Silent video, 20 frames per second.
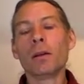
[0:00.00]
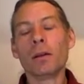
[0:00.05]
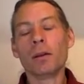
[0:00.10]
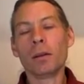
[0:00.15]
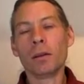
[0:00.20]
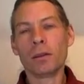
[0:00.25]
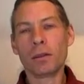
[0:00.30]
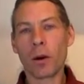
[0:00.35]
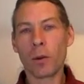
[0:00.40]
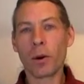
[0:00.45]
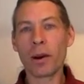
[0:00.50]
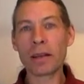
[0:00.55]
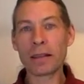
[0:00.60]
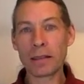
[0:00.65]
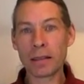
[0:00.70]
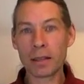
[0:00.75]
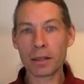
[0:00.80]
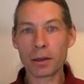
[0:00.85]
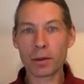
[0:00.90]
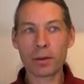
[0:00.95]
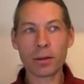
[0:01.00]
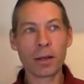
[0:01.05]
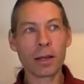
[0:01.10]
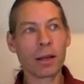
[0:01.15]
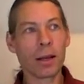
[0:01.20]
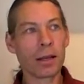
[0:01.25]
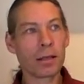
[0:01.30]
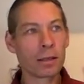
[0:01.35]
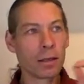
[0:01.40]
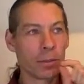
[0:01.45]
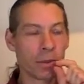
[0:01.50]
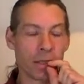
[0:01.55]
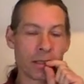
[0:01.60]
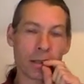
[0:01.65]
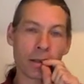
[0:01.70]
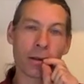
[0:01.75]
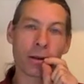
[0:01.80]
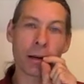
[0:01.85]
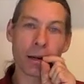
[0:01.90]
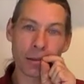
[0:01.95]
So what does he do? He lights up a
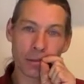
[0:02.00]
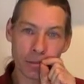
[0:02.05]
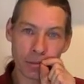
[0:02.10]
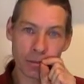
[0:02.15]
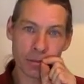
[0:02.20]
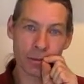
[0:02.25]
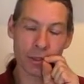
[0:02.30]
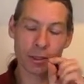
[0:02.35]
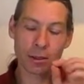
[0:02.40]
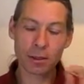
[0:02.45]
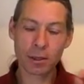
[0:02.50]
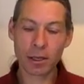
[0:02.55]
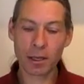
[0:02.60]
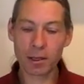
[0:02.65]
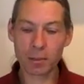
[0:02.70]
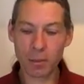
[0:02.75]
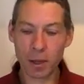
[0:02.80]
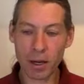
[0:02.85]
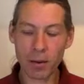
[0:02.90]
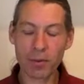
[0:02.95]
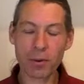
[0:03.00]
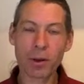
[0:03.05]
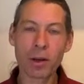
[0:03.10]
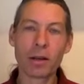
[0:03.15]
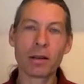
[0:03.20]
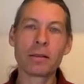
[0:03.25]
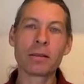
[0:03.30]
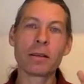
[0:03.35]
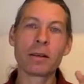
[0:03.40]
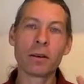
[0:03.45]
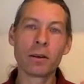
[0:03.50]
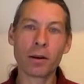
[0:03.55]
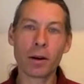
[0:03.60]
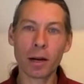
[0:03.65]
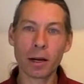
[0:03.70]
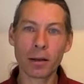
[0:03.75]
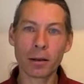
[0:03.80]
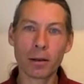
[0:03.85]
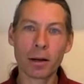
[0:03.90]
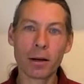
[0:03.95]
cigarette. He's puffing on a
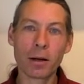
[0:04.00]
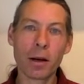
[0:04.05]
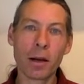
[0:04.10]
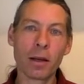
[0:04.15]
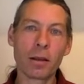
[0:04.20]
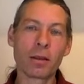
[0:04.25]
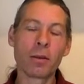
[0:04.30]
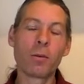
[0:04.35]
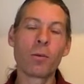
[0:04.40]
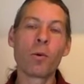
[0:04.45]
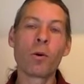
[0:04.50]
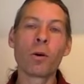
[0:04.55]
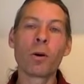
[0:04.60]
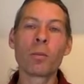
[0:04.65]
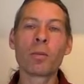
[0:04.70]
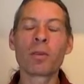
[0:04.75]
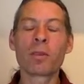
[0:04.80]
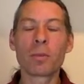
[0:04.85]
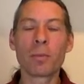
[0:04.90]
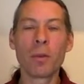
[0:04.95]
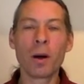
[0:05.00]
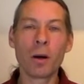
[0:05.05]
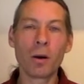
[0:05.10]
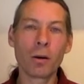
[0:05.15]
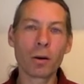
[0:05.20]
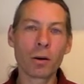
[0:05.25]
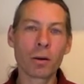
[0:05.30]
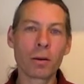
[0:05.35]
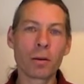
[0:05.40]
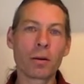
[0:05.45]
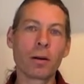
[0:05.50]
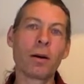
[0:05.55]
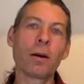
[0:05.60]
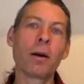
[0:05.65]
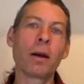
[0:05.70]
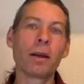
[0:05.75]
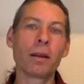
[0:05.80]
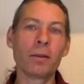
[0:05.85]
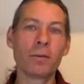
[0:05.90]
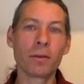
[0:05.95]
cigarette. Alright, the warm smoke,
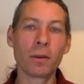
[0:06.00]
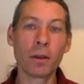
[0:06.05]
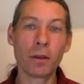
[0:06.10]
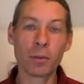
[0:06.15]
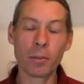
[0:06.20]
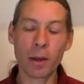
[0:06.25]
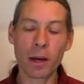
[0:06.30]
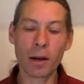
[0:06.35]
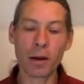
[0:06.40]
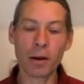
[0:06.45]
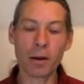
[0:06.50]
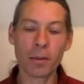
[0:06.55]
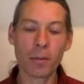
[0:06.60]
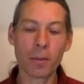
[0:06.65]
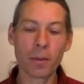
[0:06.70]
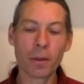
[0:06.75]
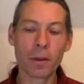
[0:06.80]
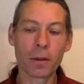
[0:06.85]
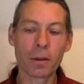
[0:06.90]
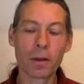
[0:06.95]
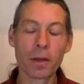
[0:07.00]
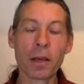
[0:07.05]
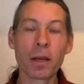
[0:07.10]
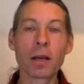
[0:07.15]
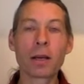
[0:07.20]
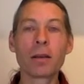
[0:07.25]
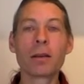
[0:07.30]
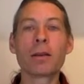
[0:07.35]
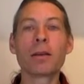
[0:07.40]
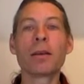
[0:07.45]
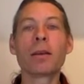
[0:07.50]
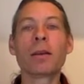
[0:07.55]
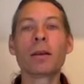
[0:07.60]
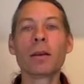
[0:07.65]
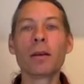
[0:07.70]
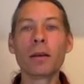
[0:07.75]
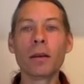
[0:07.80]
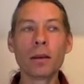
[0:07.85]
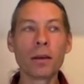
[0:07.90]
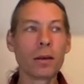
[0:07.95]
alright, he feels better. The nicotine
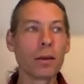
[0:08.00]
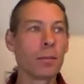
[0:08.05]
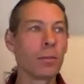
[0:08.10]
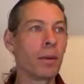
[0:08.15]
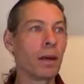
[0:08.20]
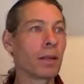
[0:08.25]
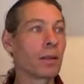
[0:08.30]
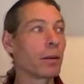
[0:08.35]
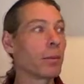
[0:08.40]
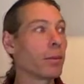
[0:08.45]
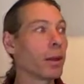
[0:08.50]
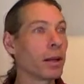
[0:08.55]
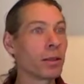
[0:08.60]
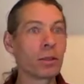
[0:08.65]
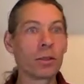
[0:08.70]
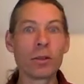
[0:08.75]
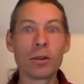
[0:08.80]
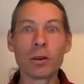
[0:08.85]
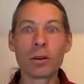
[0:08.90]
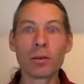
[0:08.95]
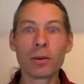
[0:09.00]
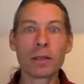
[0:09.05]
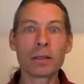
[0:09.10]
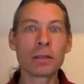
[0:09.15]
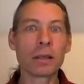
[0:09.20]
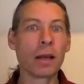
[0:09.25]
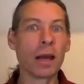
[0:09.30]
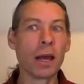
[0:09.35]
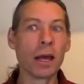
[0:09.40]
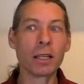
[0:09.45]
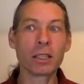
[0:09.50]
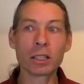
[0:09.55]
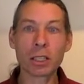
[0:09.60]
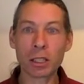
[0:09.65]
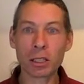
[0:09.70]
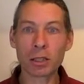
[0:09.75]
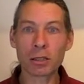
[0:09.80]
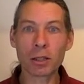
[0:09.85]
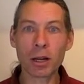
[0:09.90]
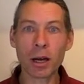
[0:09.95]
makes him less nervous and
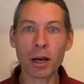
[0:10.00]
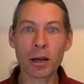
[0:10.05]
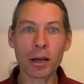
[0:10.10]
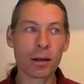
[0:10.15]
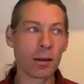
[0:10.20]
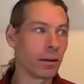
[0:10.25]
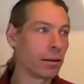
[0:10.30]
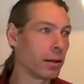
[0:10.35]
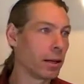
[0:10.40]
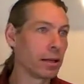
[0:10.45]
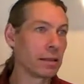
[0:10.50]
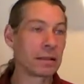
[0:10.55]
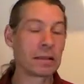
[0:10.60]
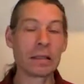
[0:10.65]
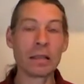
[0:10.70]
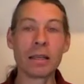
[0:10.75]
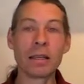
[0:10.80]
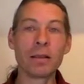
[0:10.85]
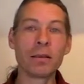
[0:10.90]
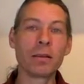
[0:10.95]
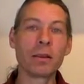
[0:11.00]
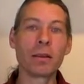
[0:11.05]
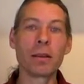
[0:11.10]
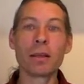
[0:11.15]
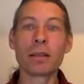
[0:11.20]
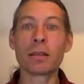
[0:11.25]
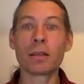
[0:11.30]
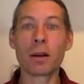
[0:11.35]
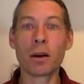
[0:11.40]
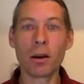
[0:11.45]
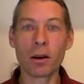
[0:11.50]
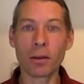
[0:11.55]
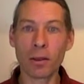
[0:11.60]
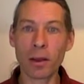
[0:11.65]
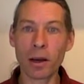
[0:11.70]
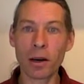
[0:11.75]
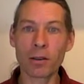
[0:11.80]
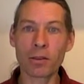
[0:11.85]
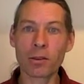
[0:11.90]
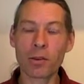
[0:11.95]
anxious, right? And less seeing things that aren't
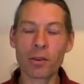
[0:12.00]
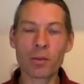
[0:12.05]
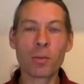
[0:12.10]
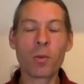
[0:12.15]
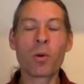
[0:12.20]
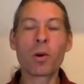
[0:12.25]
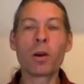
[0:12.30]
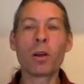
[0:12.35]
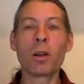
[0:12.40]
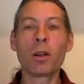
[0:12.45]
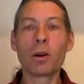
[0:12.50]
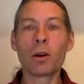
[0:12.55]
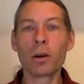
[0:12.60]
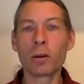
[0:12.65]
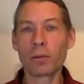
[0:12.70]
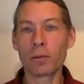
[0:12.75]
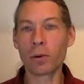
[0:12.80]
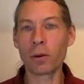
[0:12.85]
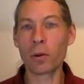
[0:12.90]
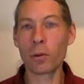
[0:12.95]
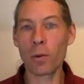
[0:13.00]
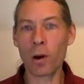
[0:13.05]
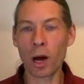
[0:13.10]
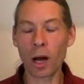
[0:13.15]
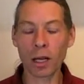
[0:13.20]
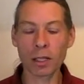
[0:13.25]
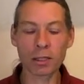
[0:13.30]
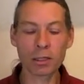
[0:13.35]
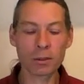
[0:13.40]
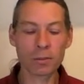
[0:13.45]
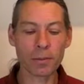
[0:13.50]
there, so he's more alert for the watch.